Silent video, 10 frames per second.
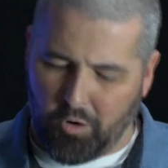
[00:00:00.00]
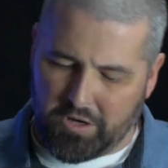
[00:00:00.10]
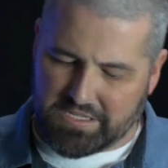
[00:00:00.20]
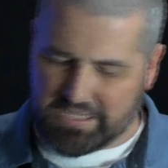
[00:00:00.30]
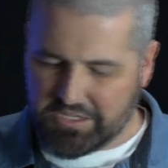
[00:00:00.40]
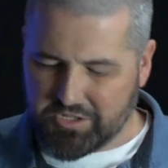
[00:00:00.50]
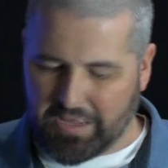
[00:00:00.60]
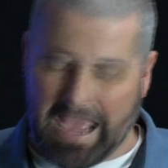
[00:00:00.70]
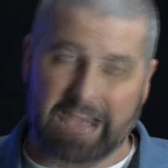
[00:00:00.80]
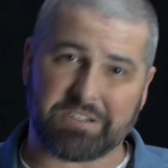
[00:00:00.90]

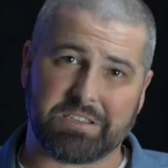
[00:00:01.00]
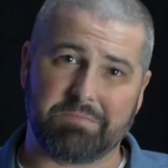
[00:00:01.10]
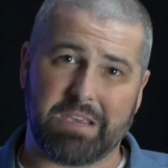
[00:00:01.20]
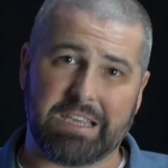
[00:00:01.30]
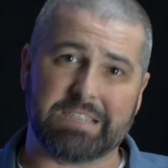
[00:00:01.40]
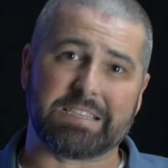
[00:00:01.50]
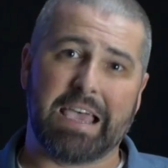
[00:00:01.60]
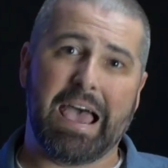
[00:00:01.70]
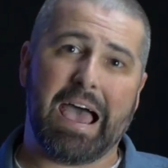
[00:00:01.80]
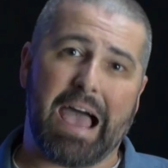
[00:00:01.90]
essential actually means
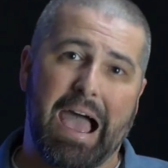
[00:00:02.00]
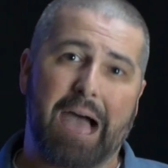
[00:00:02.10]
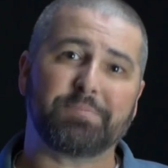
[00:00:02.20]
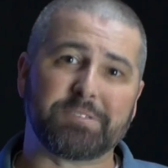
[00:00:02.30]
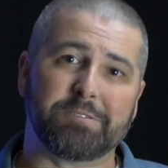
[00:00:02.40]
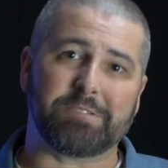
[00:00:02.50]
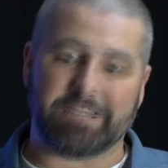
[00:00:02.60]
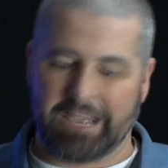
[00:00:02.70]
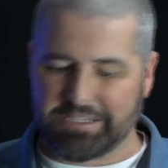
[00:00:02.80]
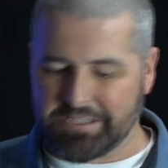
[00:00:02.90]

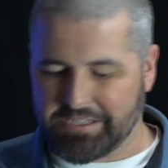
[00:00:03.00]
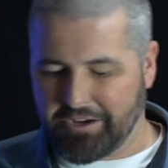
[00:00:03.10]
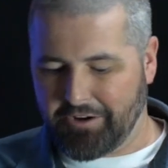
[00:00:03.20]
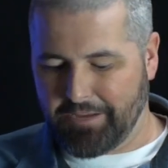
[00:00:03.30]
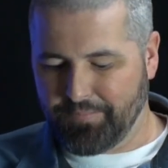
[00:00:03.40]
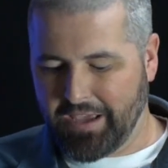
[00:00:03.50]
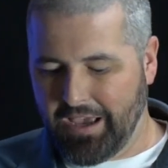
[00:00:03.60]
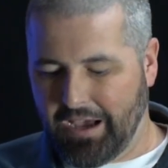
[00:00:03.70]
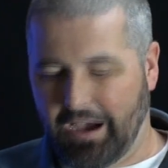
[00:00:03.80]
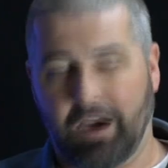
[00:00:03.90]
absolutely necessary
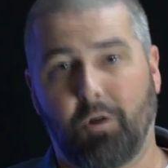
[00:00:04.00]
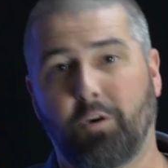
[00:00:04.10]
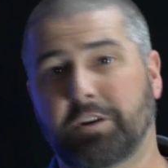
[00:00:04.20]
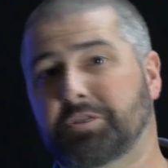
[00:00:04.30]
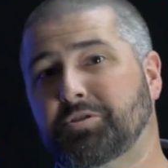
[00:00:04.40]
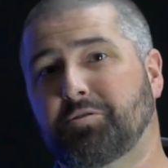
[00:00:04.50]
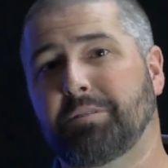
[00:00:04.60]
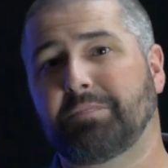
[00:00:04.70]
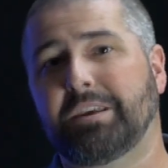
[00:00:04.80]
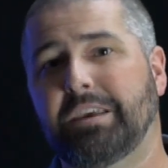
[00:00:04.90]
or
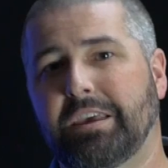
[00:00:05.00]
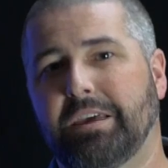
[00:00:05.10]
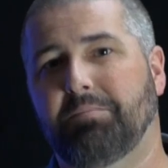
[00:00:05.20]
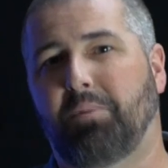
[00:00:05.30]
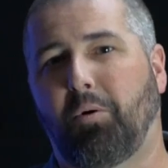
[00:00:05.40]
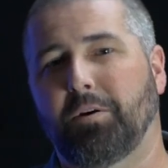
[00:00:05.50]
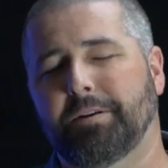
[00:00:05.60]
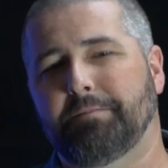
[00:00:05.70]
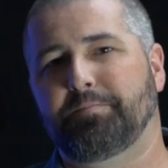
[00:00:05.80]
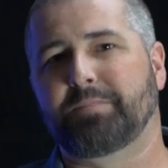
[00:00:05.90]
extremely
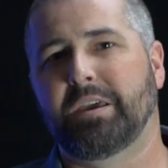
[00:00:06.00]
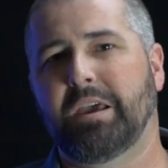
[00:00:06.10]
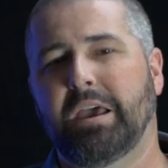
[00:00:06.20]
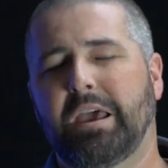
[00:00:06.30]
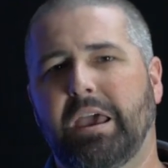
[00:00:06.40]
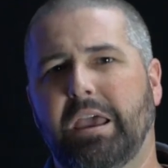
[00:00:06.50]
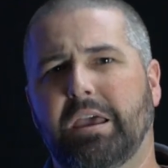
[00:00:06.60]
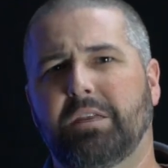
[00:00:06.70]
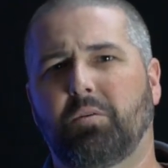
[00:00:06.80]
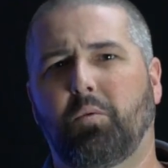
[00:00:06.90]
important.
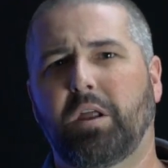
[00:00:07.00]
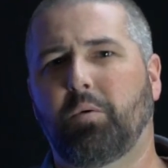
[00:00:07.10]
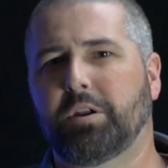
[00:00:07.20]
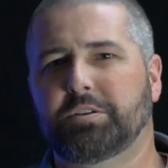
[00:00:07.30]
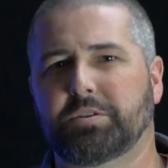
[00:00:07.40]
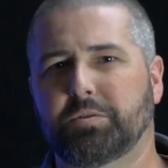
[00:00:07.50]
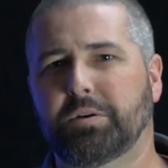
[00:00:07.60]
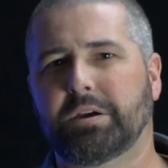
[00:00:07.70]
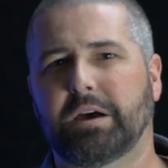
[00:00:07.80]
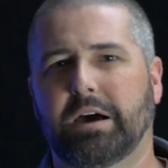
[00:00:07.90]
And what I want to
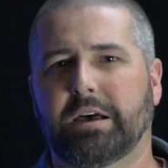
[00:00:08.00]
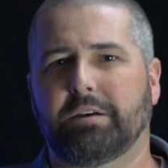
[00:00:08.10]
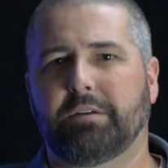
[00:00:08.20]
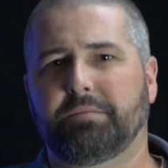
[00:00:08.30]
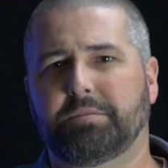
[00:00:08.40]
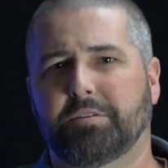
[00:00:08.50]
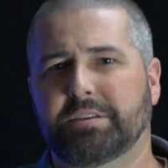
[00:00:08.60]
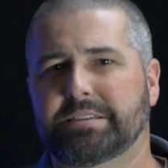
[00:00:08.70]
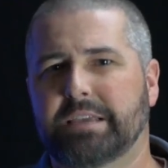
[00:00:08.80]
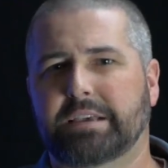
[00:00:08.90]
do during
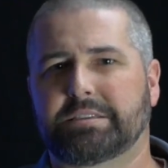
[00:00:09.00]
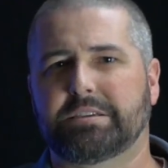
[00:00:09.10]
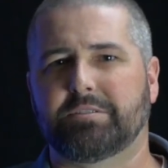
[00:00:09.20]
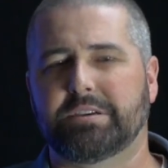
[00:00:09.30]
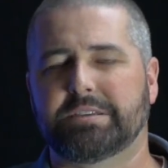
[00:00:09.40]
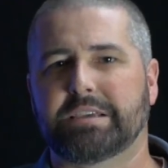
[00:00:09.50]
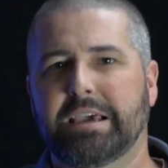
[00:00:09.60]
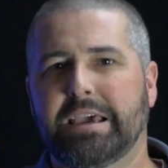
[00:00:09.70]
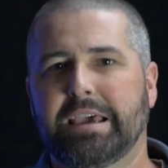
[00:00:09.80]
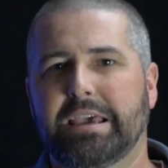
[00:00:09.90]
this next series
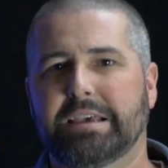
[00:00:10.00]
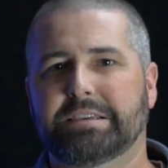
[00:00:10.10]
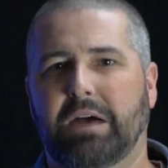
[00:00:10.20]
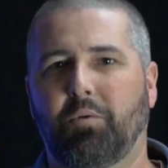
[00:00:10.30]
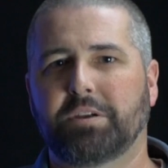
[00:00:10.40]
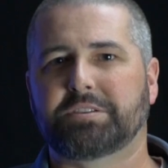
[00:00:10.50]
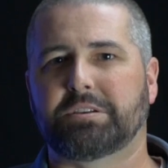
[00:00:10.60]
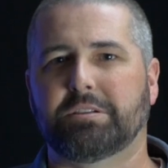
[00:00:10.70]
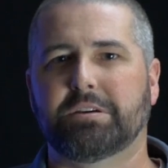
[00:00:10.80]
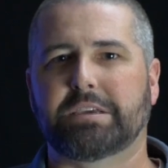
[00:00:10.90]
is I want us
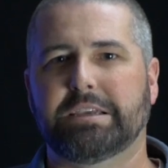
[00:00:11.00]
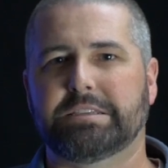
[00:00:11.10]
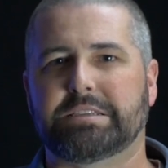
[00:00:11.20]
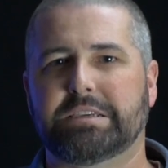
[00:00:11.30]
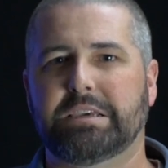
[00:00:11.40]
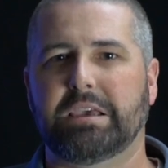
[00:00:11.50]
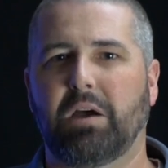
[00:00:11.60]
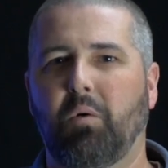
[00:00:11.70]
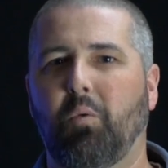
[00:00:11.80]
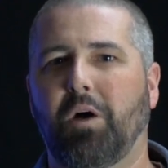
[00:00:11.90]
to look and see
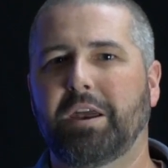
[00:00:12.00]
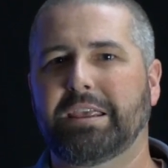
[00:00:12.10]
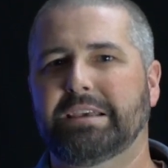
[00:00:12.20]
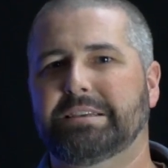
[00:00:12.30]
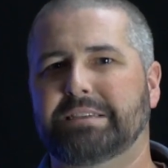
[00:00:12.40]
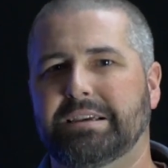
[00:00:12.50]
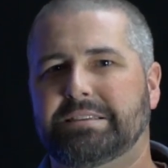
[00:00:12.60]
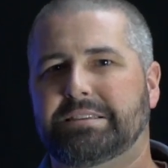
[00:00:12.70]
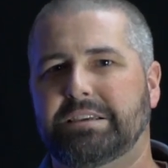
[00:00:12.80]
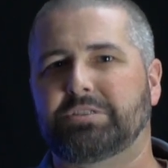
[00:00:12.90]
what is
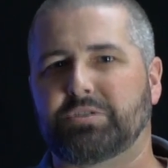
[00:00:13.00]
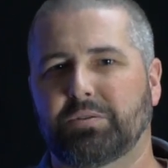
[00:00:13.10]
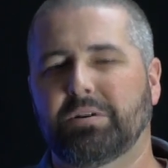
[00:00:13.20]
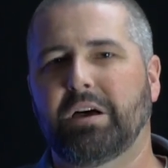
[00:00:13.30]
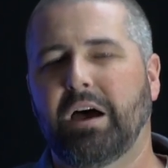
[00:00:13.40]
essential